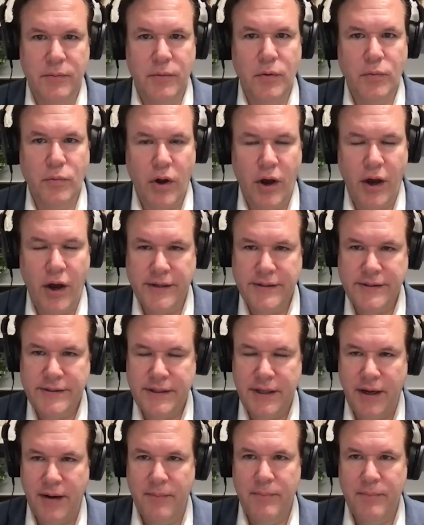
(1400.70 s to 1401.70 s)
Well, Ross,
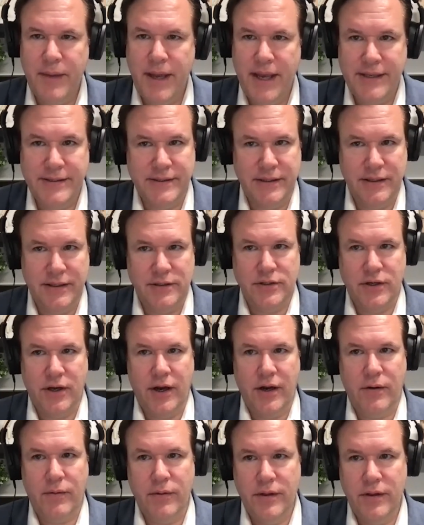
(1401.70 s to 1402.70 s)
amazing to
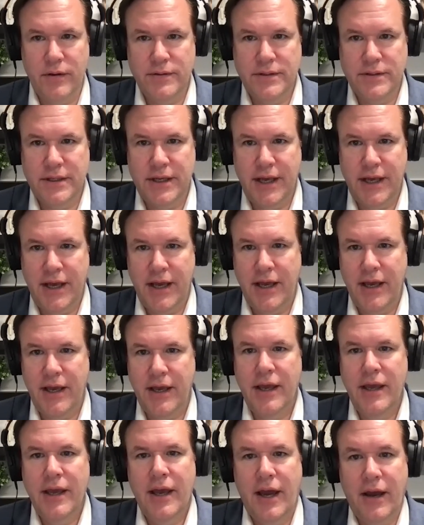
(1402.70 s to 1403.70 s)
talk with you
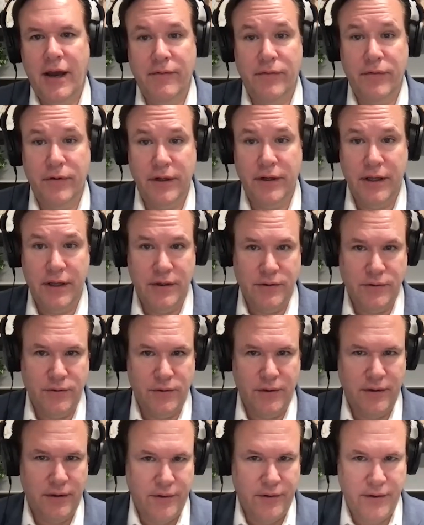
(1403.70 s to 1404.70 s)
today. I've really
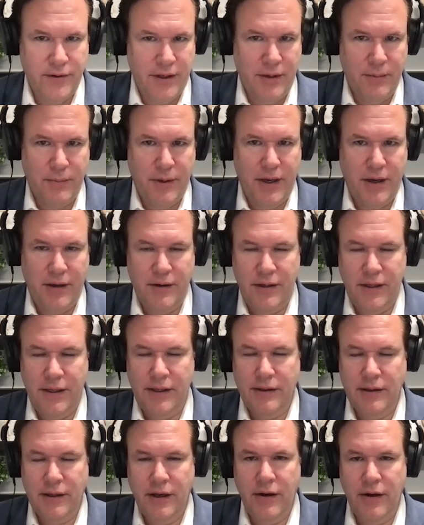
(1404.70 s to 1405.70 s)
enjoyed learning about
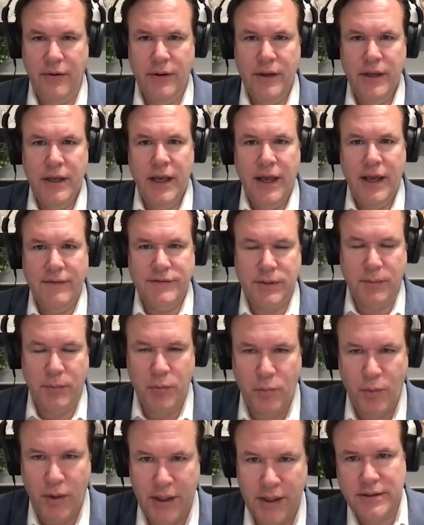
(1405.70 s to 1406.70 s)
Ne-Lo. If
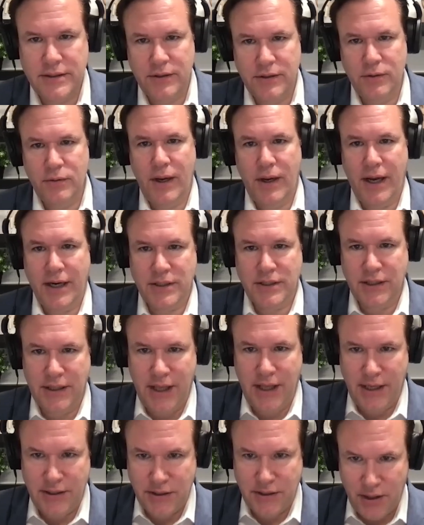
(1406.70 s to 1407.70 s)
someone wanted to actually
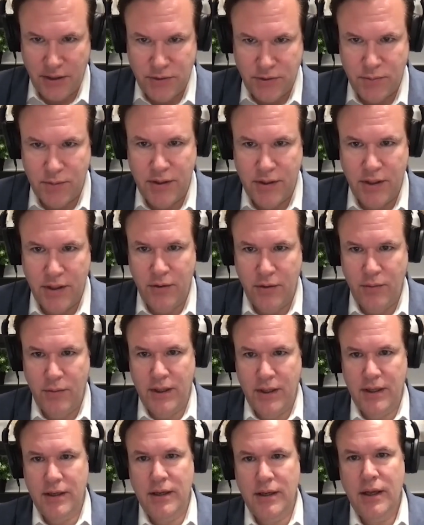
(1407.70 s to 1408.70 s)
get in touch with you
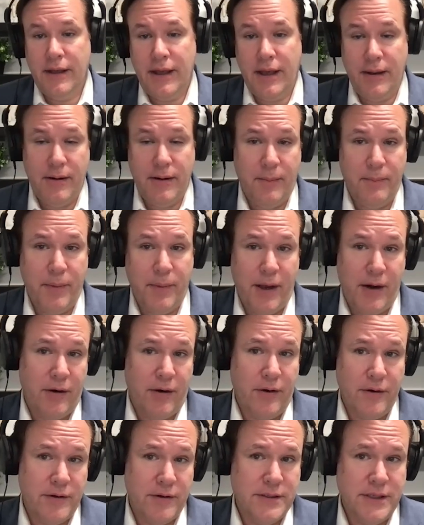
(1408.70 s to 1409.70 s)
and get a better
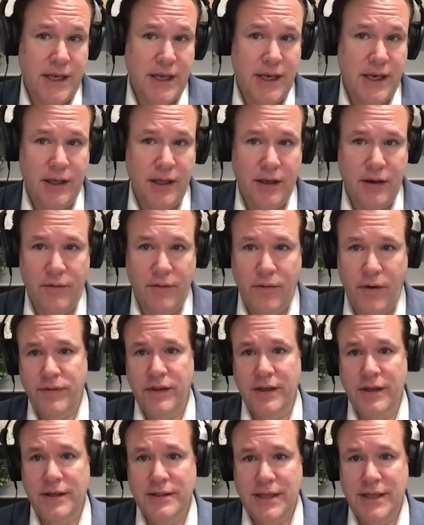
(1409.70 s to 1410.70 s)
understanding of
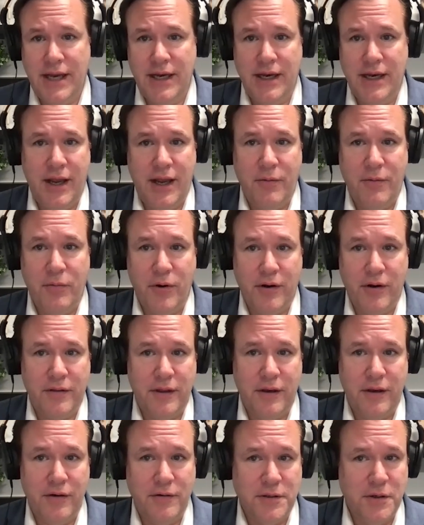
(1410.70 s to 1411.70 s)
the day to day work that
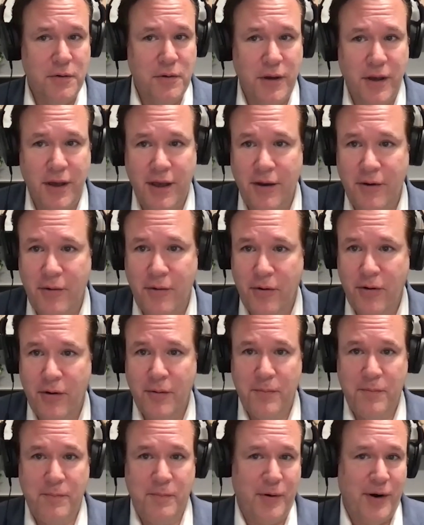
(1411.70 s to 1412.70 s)
you're doing,
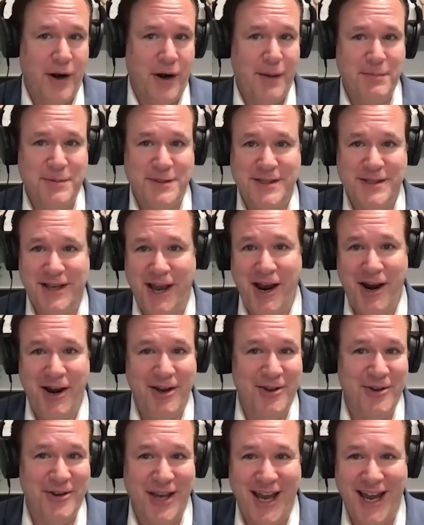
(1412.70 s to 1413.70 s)
or perhaps hire
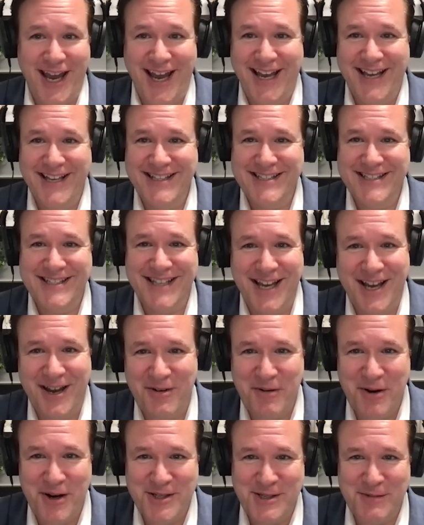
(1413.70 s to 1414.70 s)
you guys, uh,
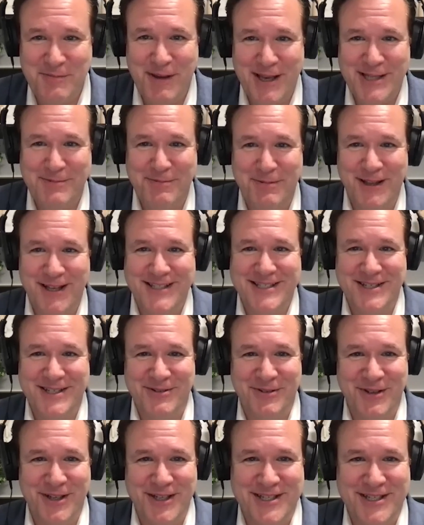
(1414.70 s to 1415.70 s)
where's the best place to
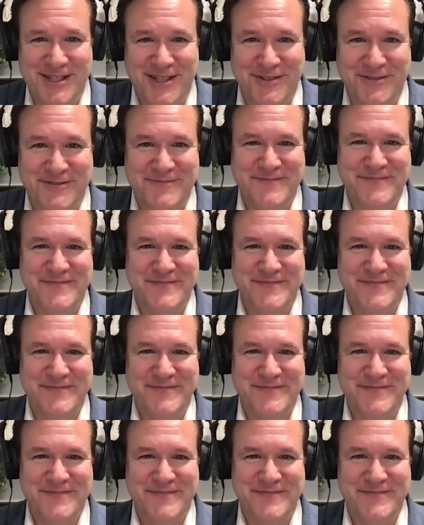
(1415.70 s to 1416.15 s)
reach you?